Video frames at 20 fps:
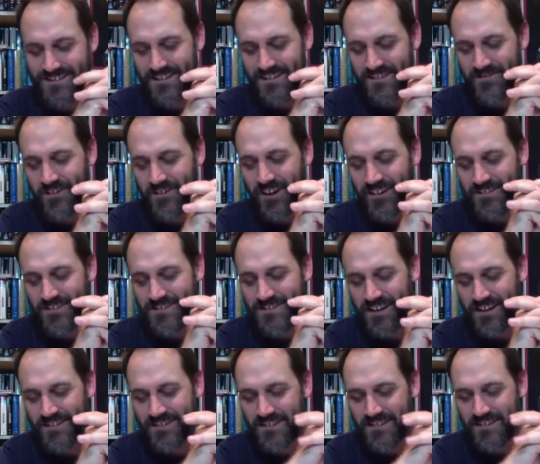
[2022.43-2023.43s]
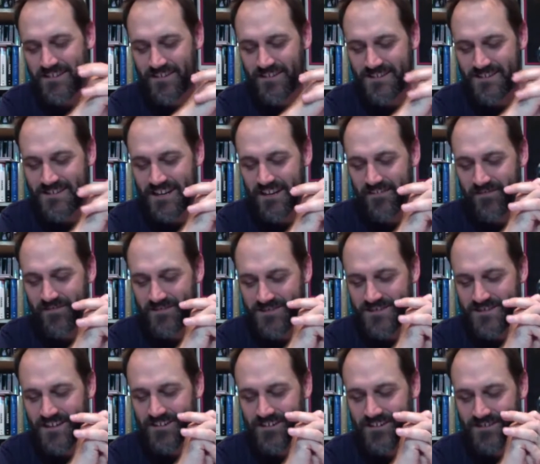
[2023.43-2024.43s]
director's cut's another sale for
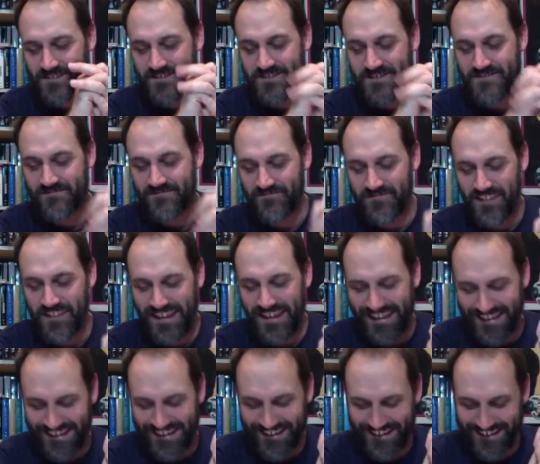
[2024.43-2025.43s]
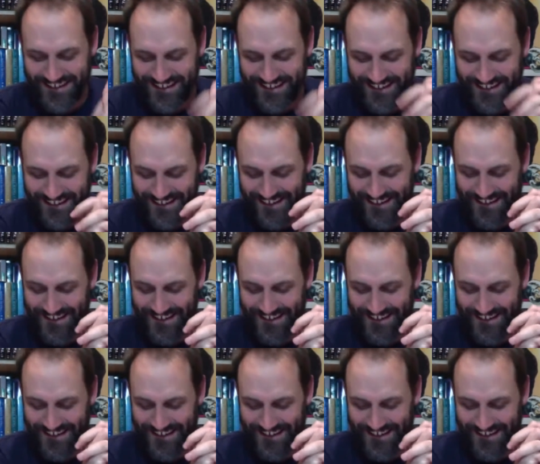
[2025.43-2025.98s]
suckers. Yeah. Well, we